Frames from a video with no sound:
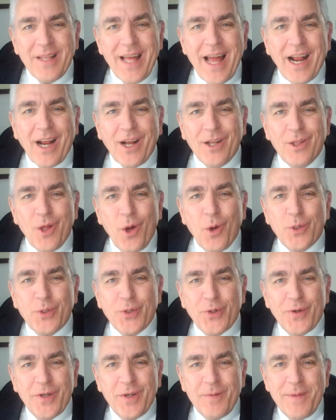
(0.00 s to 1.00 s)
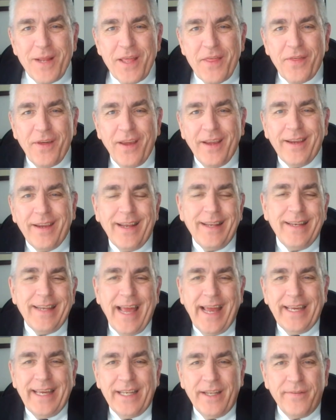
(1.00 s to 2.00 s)
a lot closer to me thinking
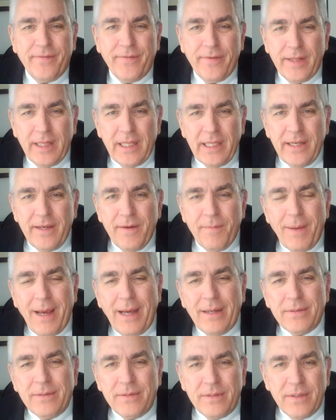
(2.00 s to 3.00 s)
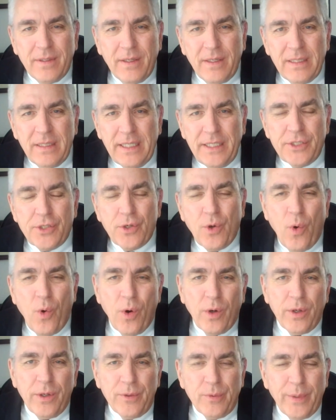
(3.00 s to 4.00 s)
negatively about at least
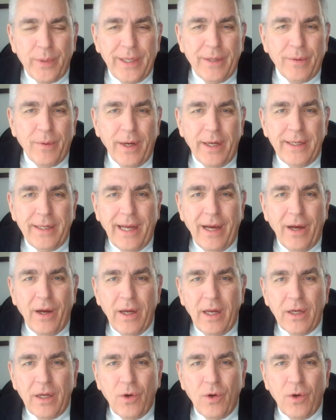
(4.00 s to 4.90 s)
corn and wheat right now.